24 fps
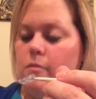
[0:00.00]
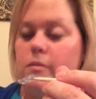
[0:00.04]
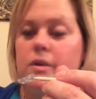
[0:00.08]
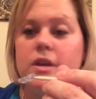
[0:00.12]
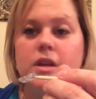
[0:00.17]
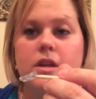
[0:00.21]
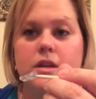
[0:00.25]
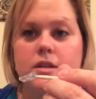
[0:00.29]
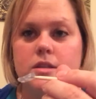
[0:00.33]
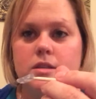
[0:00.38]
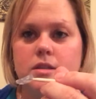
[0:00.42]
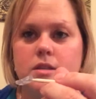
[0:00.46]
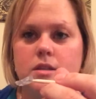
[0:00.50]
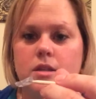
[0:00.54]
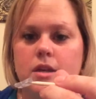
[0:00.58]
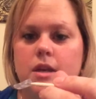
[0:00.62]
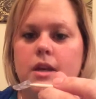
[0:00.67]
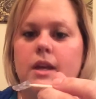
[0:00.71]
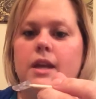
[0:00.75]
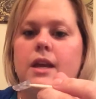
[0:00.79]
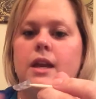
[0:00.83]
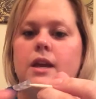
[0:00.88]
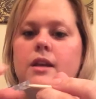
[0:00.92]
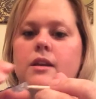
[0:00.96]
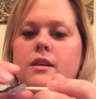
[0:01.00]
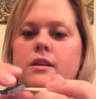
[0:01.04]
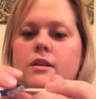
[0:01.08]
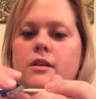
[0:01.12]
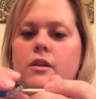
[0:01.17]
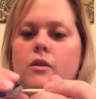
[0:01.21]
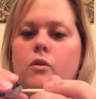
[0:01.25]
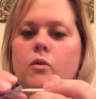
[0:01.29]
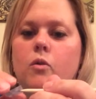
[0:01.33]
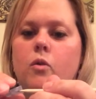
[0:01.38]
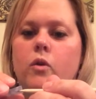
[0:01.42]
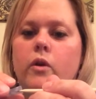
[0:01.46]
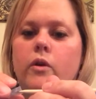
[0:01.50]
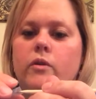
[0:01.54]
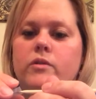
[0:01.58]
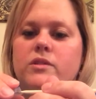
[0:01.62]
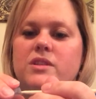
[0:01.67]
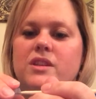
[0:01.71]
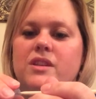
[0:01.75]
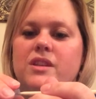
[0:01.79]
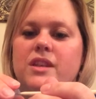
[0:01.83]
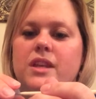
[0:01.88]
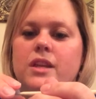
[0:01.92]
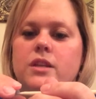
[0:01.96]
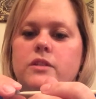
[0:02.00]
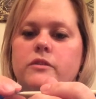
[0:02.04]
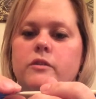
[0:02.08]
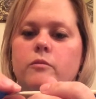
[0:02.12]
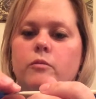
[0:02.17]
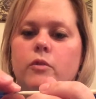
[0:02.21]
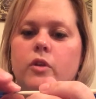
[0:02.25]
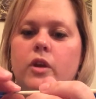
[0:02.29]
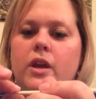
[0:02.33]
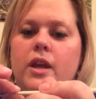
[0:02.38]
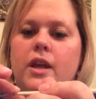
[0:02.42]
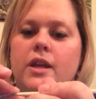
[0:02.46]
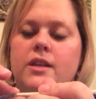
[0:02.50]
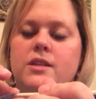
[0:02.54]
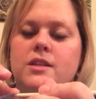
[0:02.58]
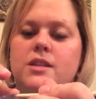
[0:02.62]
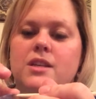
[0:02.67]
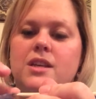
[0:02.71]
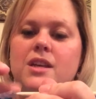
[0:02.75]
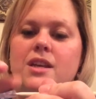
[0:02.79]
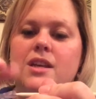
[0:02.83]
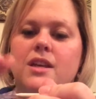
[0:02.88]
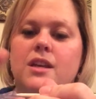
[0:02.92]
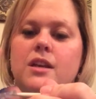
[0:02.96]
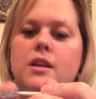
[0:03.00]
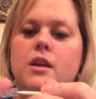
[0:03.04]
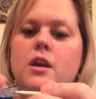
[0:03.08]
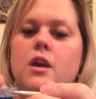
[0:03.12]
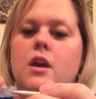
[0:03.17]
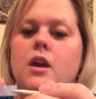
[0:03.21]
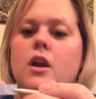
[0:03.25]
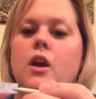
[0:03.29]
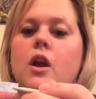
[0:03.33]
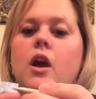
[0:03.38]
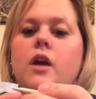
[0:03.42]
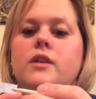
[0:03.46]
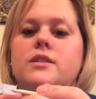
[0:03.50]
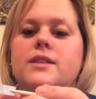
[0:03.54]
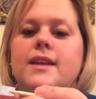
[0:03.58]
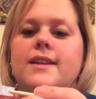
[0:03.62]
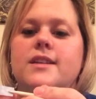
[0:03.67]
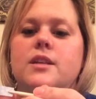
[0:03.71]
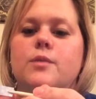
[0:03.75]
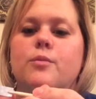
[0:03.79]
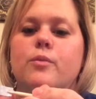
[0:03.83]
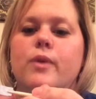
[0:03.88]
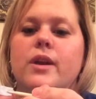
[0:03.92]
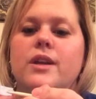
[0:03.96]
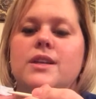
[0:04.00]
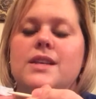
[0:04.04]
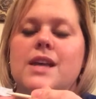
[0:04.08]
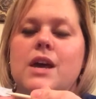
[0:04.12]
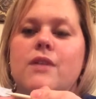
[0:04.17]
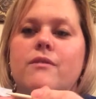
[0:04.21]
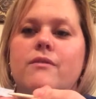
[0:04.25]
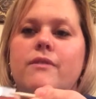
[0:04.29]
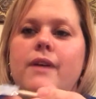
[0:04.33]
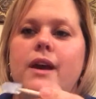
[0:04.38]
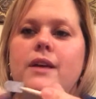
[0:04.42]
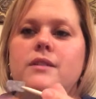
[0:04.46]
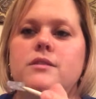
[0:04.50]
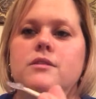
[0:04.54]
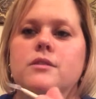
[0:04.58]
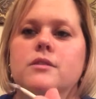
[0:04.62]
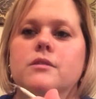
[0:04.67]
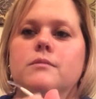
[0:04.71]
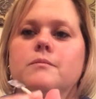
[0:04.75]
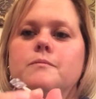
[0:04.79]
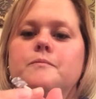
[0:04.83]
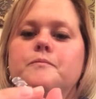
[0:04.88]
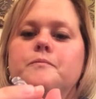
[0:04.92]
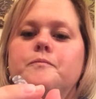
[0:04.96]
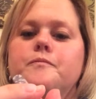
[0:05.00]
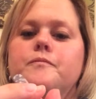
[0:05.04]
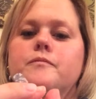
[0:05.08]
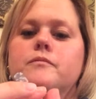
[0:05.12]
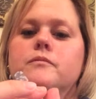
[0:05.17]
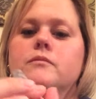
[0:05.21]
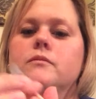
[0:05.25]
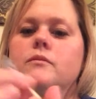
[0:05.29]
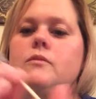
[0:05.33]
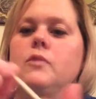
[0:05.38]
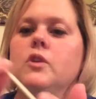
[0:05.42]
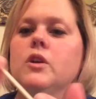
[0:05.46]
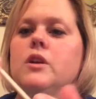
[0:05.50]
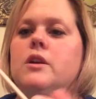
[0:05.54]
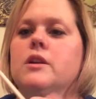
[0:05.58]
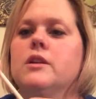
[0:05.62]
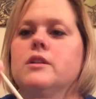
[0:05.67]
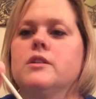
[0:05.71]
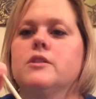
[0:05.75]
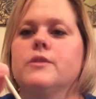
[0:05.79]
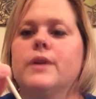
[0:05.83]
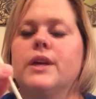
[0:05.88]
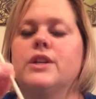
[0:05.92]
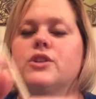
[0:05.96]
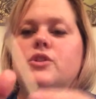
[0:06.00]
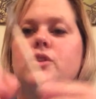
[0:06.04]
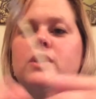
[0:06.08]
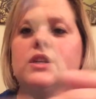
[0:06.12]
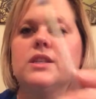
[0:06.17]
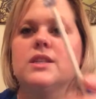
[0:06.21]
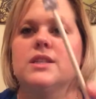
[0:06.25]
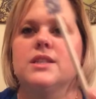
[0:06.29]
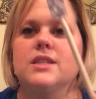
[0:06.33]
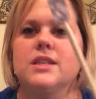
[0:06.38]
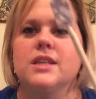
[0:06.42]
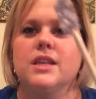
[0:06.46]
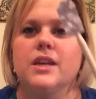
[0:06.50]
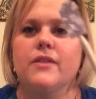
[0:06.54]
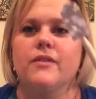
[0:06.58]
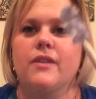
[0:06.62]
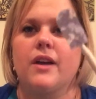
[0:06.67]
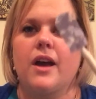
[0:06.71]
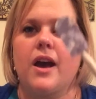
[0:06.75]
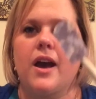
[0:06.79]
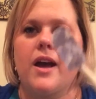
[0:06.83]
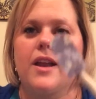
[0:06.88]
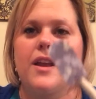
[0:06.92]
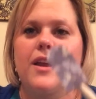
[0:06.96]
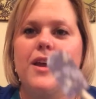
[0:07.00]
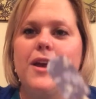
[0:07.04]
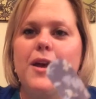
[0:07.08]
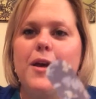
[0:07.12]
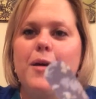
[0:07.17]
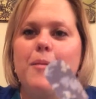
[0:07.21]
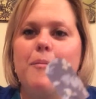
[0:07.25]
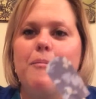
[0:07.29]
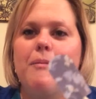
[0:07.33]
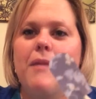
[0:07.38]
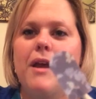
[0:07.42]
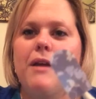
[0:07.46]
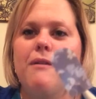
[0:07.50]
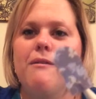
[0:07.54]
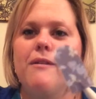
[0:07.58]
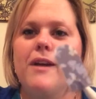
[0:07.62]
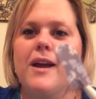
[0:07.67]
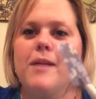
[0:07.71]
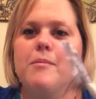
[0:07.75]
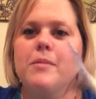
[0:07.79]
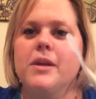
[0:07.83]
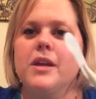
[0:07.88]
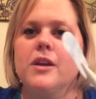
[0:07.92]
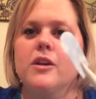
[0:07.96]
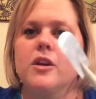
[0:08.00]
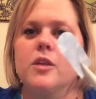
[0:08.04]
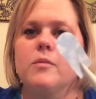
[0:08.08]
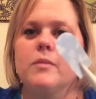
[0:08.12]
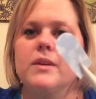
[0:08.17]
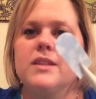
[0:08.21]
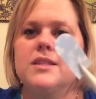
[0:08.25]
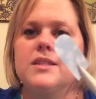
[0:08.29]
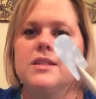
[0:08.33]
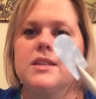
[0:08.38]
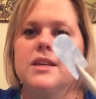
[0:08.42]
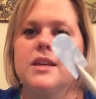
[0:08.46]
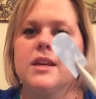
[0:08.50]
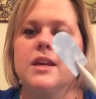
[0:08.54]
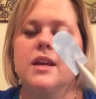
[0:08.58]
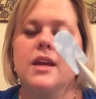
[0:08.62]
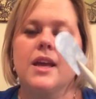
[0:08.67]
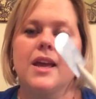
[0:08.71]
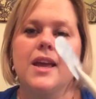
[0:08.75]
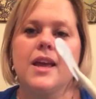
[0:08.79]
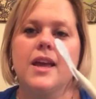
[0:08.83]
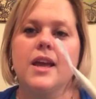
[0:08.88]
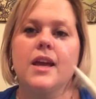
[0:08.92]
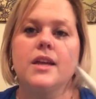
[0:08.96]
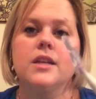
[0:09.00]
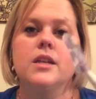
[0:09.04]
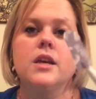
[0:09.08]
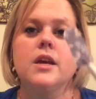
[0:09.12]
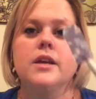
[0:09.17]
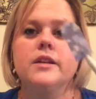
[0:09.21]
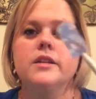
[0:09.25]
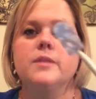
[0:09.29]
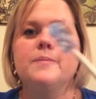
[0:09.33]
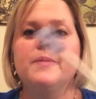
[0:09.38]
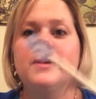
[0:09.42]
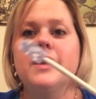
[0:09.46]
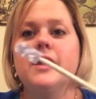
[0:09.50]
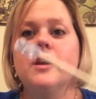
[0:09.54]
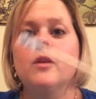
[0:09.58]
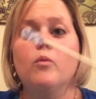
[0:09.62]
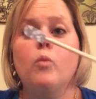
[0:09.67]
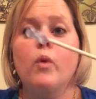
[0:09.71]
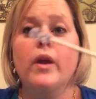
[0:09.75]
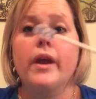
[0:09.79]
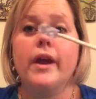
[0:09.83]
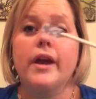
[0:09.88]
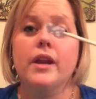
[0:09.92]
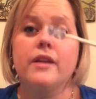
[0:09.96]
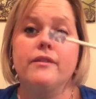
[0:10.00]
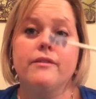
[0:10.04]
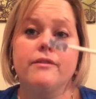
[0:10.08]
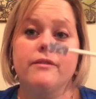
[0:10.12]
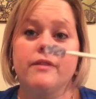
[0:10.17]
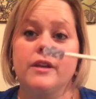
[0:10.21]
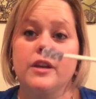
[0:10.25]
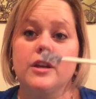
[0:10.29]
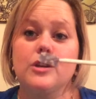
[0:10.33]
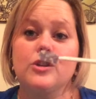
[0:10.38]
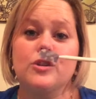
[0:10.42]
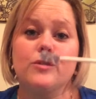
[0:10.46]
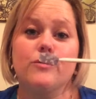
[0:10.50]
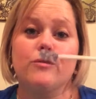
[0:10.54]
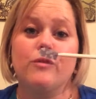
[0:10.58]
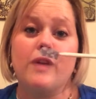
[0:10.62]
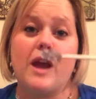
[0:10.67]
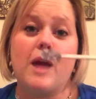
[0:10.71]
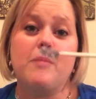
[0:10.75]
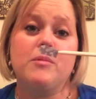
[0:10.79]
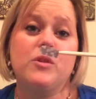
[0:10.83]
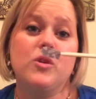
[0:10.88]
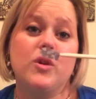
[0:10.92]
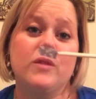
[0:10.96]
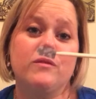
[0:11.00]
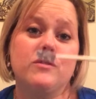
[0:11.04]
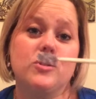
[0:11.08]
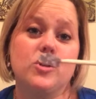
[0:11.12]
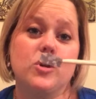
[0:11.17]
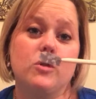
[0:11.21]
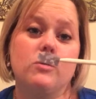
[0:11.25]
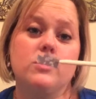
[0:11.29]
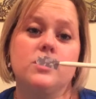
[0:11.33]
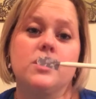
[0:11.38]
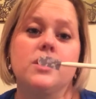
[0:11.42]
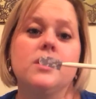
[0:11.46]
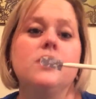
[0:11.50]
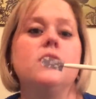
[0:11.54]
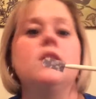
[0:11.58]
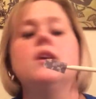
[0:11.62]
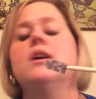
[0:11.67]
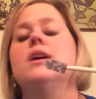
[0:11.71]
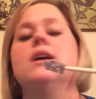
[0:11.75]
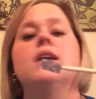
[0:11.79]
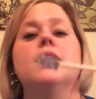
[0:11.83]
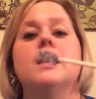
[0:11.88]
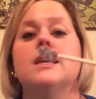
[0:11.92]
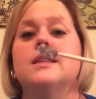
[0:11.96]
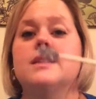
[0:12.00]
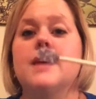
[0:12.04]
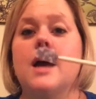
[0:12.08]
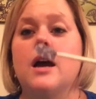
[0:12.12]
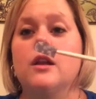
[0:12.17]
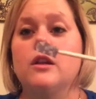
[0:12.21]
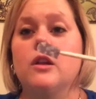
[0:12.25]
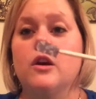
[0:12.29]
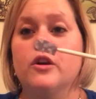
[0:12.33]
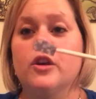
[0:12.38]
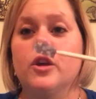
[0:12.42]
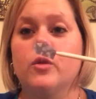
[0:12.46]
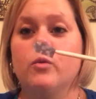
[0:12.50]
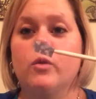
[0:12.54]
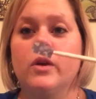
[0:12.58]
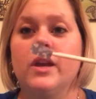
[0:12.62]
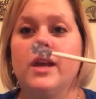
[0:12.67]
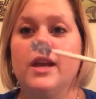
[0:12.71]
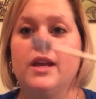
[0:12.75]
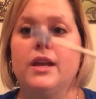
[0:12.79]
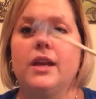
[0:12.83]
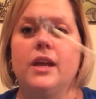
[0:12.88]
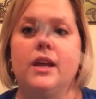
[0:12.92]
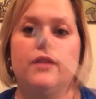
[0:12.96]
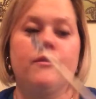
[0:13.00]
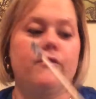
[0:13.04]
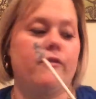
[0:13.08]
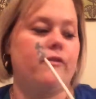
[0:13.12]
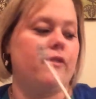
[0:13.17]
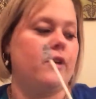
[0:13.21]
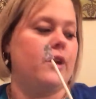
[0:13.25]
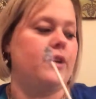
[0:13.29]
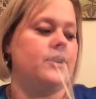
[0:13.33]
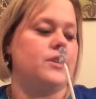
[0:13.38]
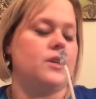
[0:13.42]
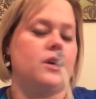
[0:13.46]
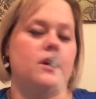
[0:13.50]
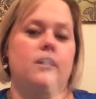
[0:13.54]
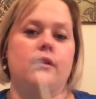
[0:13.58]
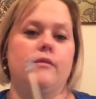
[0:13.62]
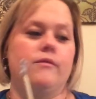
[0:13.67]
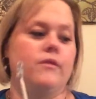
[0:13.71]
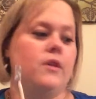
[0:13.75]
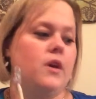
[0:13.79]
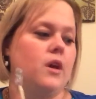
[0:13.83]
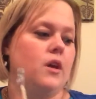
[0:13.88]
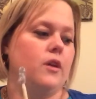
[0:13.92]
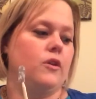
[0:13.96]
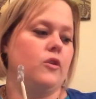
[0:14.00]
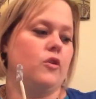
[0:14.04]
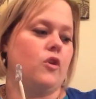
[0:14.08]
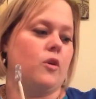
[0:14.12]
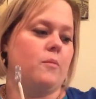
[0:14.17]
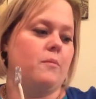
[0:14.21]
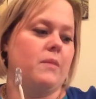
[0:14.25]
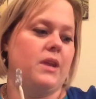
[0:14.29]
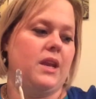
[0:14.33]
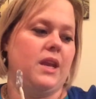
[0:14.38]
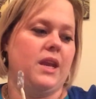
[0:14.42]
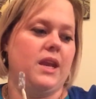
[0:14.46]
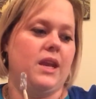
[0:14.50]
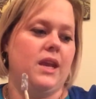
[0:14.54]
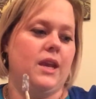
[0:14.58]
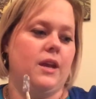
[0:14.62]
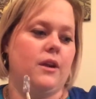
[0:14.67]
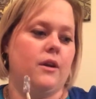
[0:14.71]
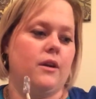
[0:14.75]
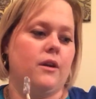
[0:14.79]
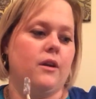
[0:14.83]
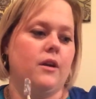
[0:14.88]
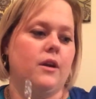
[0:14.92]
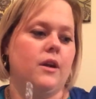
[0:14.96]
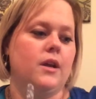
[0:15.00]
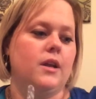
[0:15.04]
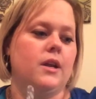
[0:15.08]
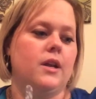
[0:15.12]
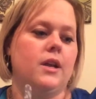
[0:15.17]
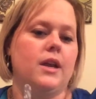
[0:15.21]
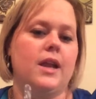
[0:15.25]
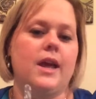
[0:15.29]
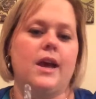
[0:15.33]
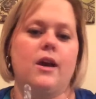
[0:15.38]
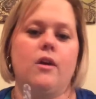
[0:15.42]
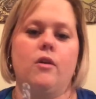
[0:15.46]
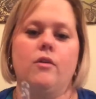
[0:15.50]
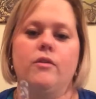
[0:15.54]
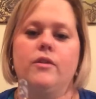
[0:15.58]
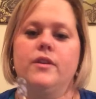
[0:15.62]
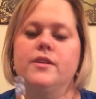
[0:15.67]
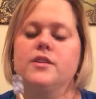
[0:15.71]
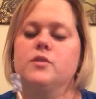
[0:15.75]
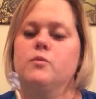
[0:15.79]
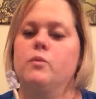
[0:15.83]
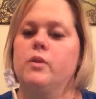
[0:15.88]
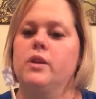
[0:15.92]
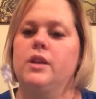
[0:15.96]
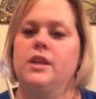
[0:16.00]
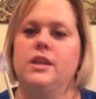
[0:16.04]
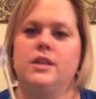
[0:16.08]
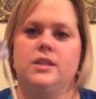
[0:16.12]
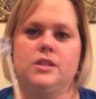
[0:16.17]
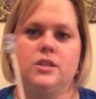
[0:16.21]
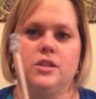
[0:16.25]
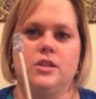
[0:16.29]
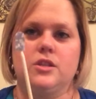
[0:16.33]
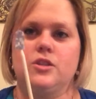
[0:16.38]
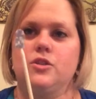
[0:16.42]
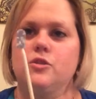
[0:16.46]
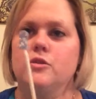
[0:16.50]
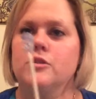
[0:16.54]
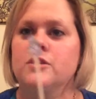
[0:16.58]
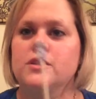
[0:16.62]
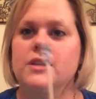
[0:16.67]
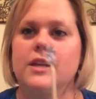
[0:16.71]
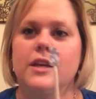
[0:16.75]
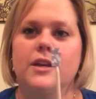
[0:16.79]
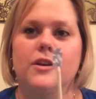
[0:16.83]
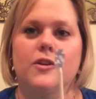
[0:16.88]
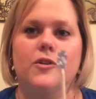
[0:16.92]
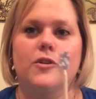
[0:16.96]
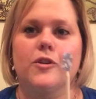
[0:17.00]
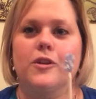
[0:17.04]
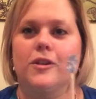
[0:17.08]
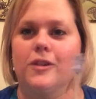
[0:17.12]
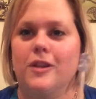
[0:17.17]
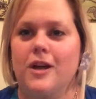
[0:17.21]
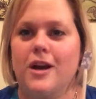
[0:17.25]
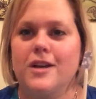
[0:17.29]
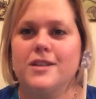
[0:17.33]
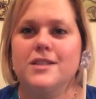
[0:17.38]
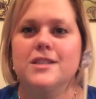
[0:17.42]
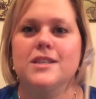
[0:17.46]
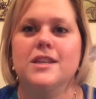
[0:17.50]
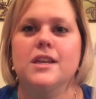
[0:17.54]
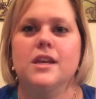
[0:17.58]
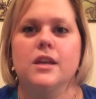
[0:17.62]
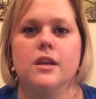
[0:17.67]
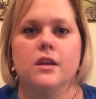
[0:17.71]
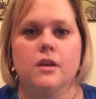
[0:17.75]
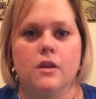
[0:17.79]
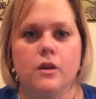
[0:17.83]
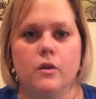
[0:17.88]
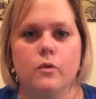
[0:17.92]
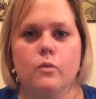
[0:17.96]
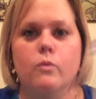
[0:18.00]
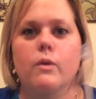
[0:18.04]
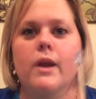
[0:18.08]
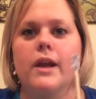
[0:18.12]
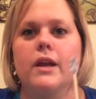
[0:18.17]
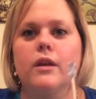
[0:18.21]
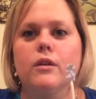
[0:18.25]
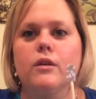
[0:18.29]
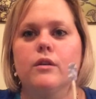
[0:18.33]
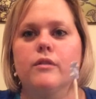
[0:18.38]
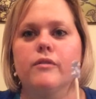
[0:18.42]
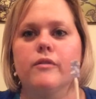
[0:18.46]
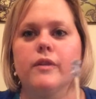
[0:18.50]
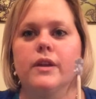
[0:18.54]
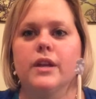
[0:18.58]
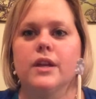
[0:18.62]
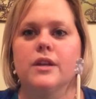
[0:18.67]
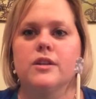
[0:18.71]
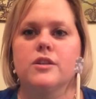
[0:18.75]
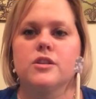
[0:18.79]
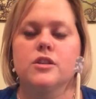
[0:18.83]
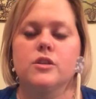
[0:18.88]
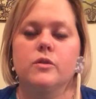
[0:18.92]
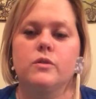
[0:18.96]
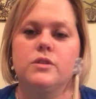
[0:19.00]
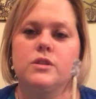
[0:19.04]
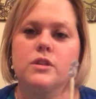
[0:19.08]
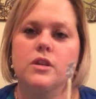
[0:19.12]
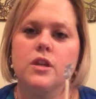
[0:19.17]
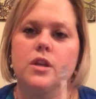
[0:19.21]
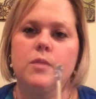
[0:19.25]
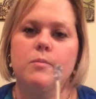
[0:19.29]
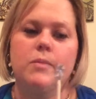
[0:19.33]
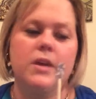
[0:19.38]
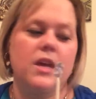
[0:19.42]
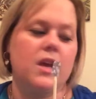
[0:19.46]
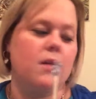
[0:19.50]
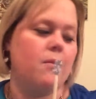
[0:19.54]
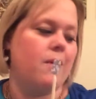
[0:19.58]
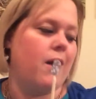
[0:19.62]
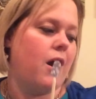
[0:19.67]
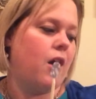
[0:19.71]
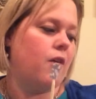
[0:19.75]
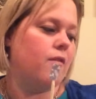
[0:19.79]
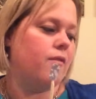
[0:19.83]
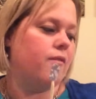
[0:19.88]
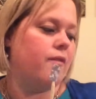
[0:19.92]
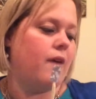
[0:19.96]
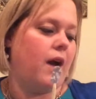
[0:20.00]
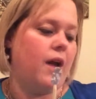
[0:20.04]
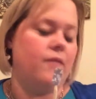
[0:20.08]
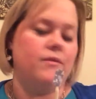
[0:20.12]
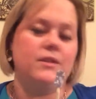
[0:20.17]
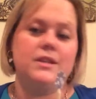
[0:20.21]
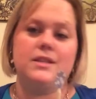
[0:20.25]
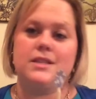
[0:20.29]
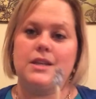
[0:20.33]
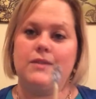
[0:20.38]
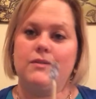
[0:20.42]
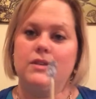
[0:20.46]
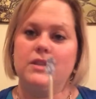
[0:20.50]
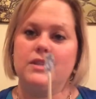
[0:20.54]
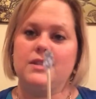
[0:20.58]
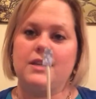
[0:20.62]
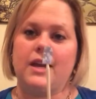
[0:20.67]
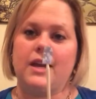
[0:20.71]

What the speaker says: Because, again, the oils and things from your hands can cause that to break down faster. So as you can see, I've got my wrap here on my stick, and depending on what kind of finish of wrap you have chosen is how long you will heat it in front of your mini heater. Now this one is just your standard glossy regular finish, so it's going to be about 5 to 7